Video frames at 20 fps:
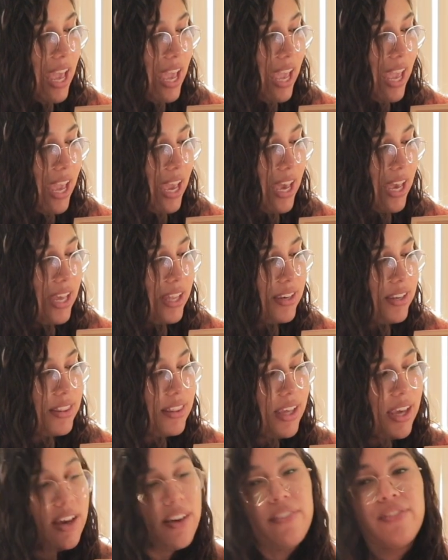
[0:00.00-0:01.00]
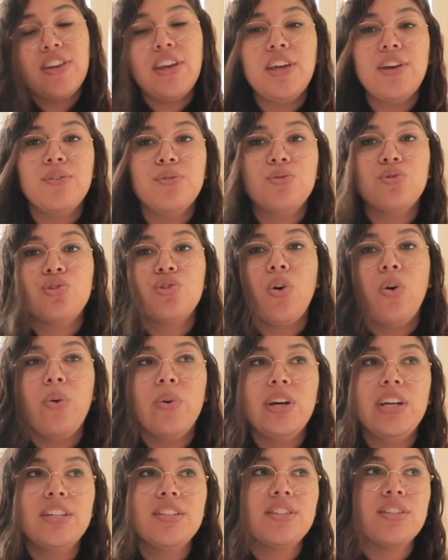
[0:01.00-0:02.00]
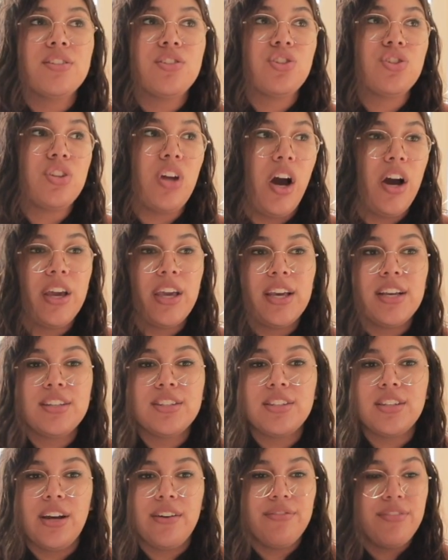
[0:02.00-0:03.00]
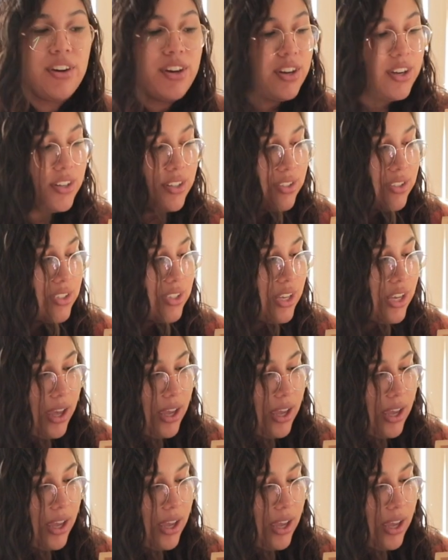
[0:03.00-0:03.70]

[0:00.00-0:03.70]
and they have cute toys, stocking stuffers,